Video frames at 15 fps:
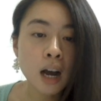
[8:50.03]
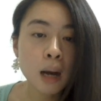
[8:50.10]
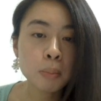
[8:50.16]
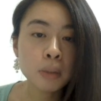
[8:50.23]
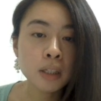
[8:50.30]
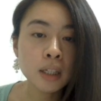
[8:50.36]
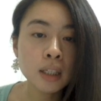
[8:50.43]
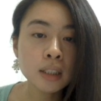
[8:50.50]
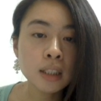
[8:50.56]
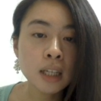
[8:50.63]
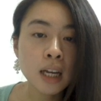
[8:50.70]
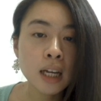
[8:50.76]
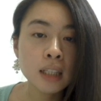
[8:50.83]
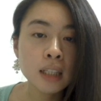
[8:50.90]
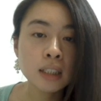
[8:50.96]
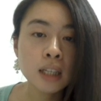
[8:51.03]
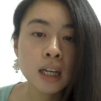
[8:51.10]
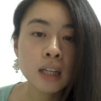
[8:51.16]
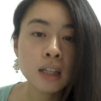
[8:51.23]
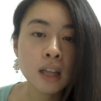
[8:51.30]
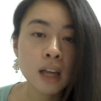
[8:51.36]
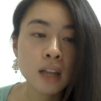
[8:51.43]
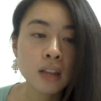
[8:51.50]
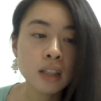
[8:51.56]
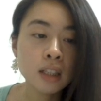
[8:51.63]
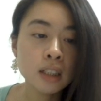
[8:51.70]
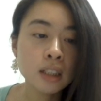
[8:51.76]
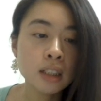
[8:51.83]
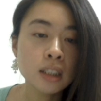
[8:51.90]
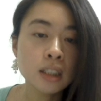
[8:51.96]
copy this and say that
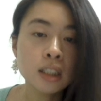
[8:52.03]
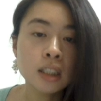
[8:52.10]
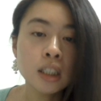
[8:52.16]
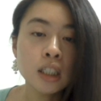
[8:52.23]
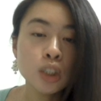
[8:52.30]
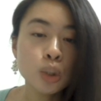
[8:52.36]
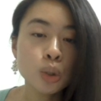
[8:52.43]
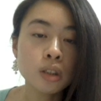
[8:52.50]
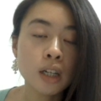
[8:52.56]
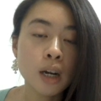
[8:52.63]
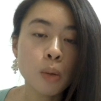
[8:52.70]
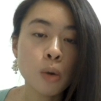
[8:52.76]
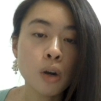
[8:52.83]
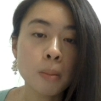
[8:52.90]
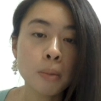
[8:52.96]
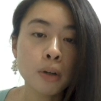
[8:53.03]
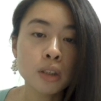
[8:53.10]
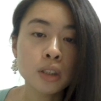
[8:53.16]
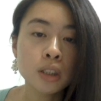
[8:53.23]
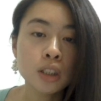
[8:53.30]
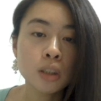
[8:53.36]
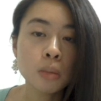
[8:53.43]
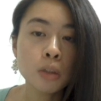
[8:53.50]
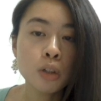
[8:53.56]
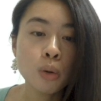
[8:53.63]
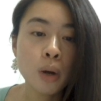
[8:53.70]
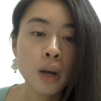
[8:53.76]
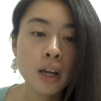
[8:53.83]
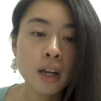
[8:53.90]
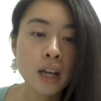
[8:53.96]
this is the t-shirt that I want to purchase. So I'm
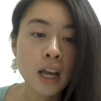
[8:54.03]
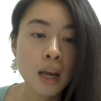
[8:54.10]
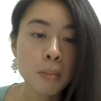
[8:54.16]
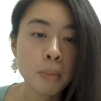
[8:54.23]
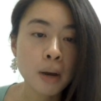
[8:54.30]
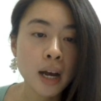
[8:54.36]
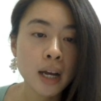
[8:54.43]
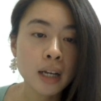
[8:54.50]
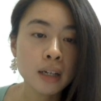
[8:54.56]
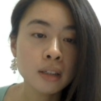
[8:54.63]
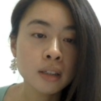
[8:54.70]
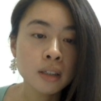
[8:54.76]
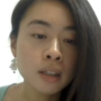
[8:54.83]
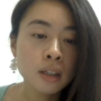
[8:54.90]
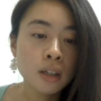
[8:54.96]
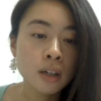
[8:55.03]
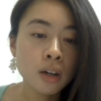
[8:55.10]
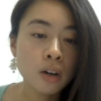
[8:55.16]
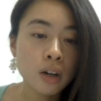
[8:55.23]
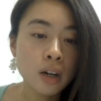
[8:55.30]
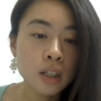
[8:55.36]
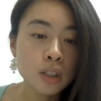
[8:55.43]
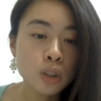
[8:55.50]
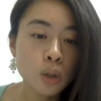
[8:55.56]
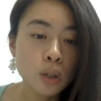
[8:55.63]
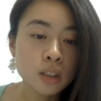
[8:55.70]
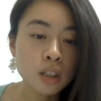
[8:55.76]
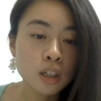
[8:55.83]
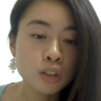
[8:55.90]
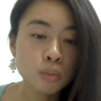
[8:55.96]
going to go ahead and buy it. All right. So
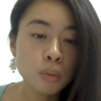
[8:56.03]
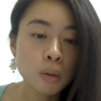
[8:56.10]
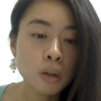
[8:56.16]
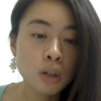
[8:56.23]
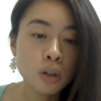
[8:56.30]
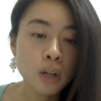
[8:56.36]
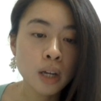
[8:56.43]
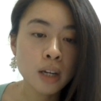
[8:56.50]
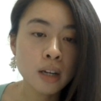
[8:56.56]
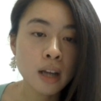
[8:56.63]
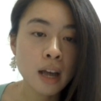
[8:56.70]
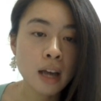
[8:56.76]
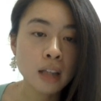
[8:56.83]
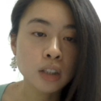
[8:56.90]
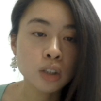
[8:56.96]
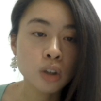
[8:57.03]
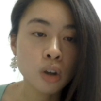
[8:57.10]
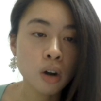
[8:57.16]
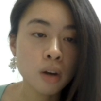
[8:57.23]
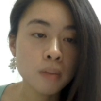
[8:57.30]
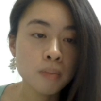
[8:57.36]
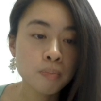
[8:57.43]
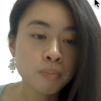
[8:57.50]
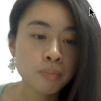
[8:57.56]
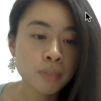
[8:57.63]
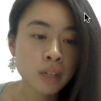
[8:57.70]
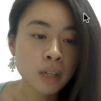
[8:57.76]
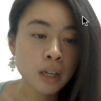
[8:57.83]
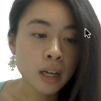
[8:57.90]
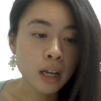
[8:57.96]
as a customer, I'm going to go ahead and add to cart
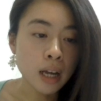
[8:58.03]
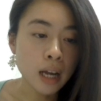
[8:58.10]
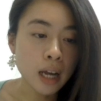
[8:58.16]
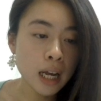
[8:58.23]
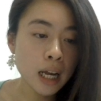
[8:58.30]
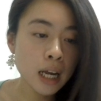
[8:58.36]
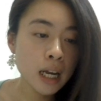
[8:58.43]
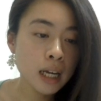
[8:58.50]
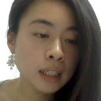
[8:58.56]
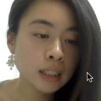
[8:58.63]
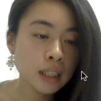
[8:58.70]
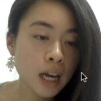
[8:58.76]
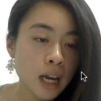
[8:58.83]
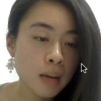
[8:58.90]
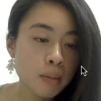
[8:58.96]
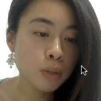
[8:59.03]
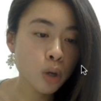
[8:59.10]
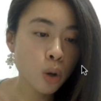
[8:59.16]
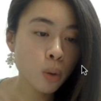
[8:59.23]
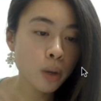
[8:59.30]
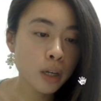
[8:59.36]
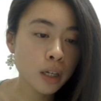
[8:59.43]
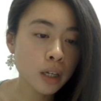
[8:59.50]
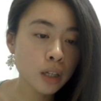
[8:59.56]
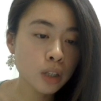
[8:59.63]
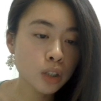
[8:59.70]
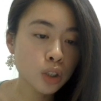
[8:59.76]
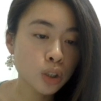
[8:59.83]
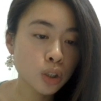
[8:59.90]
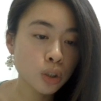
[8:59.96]
and I'm going
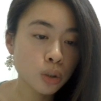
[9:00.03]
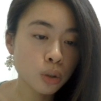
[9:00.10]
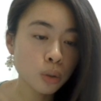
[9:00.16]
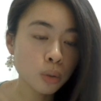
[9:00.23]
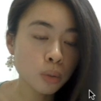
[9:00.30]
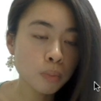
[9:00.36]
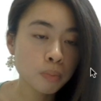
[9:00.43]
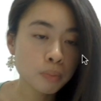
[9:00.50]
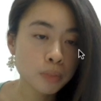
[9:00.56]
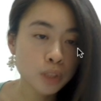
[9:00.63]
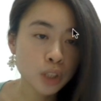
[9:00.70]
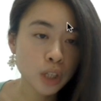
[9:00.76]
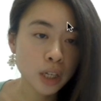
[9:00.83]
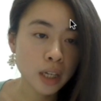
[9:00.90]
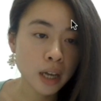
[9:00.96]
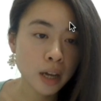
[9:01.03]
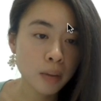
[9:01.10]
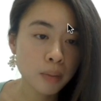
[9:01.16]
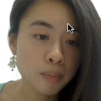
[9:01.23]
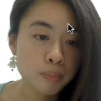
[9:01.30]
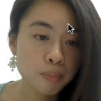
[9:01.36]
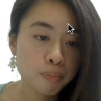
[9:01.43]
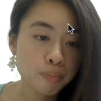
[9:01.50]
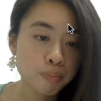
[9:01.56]
to check out.